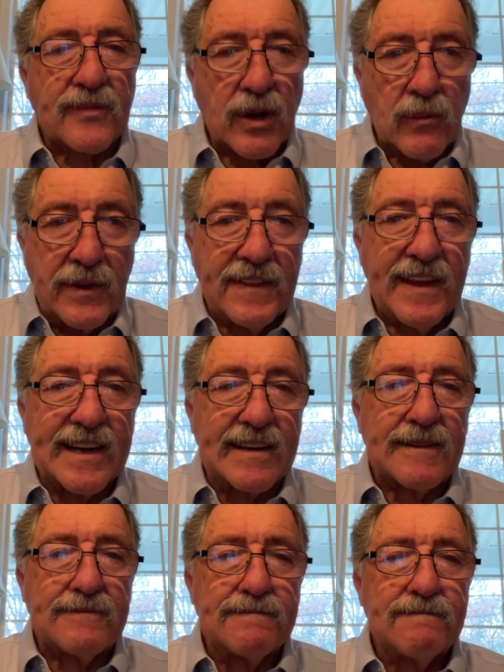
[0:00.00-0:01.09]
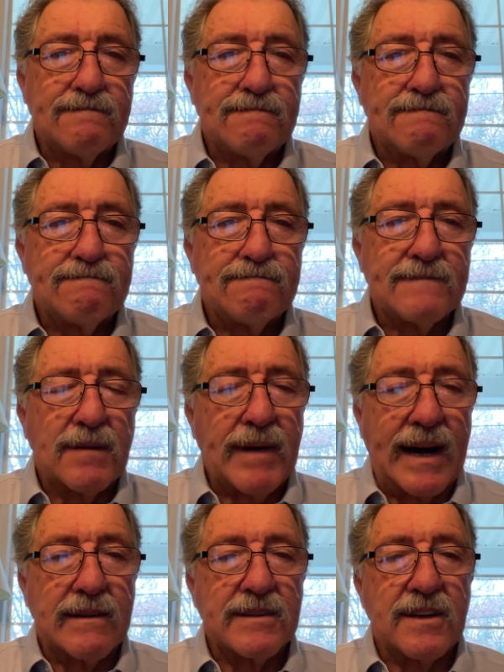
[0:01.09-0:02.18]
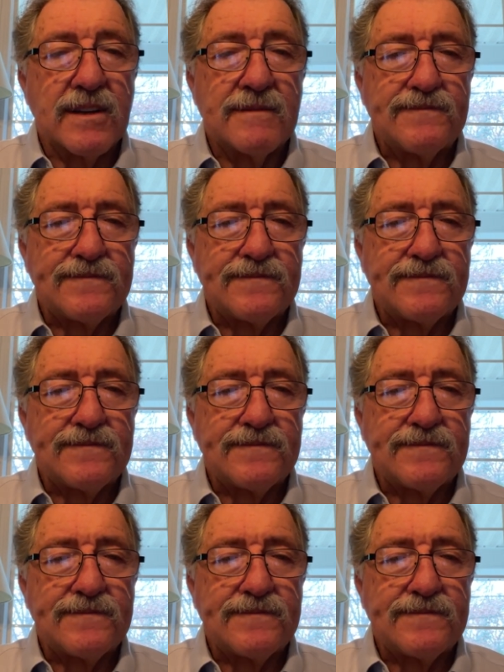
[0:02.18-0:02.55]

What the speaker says: We think about the